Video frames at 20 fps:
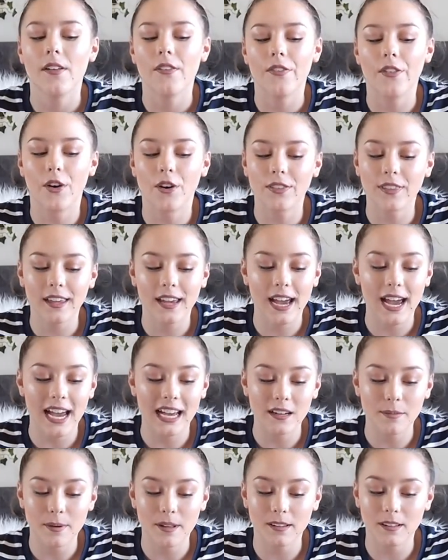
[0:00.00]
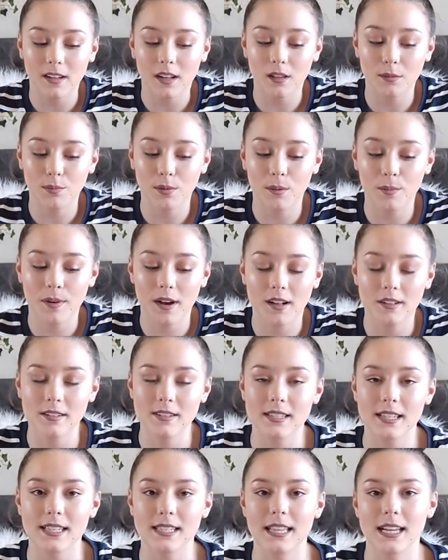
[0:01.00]
The only thing I hate about the Colourpop
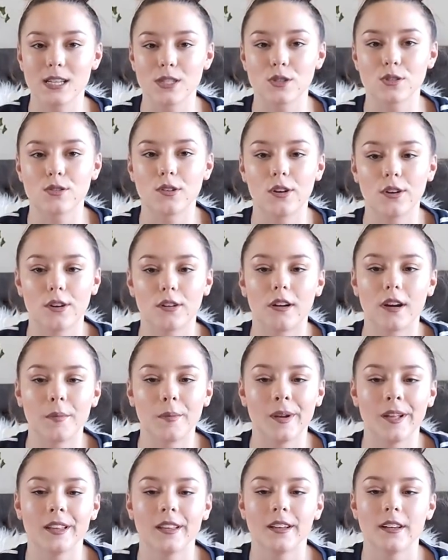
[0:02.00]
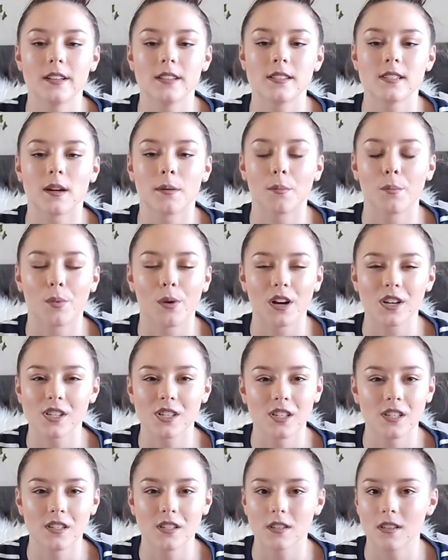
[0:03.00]
colors is they're so creamy that some
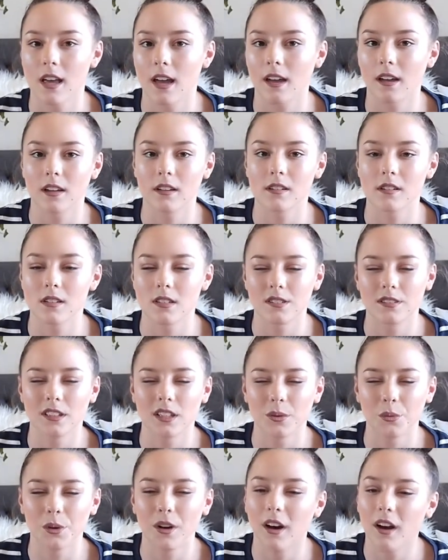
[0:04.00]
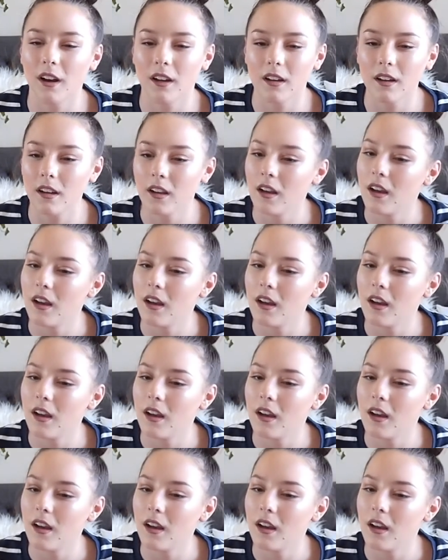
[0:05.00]
brushes, like, it doesn't really work.